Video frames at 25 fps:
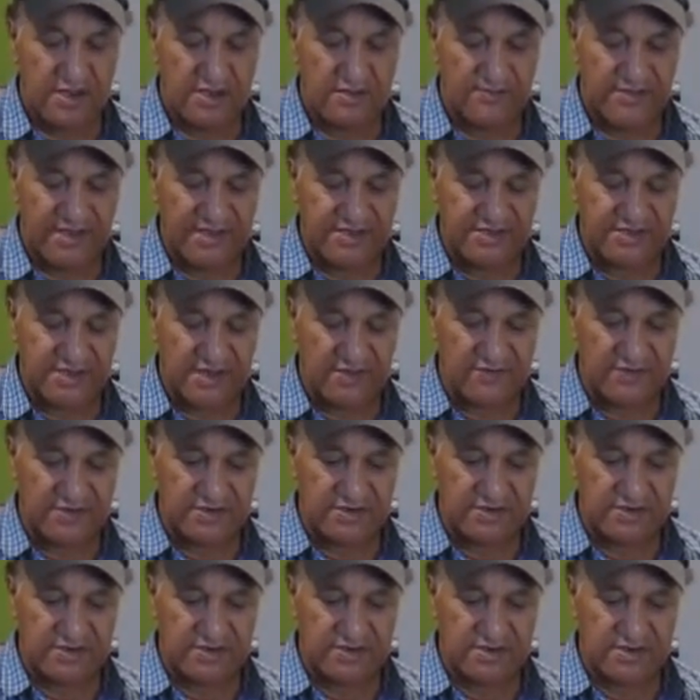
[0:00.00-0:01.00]
B7
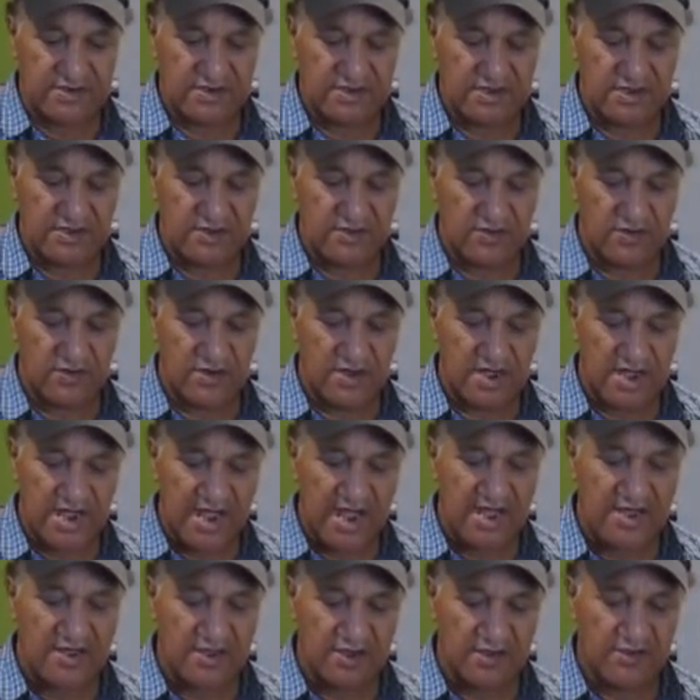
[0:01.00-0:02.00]
or
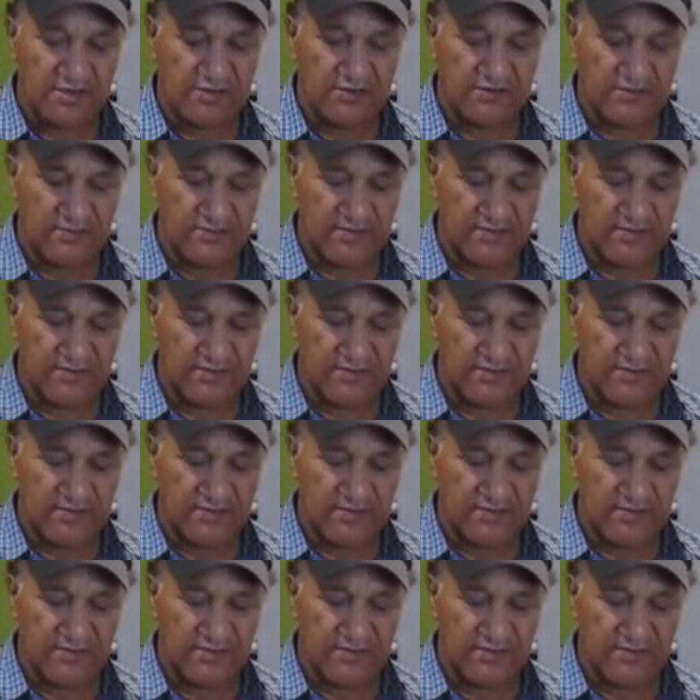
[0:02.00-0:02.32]
Hahau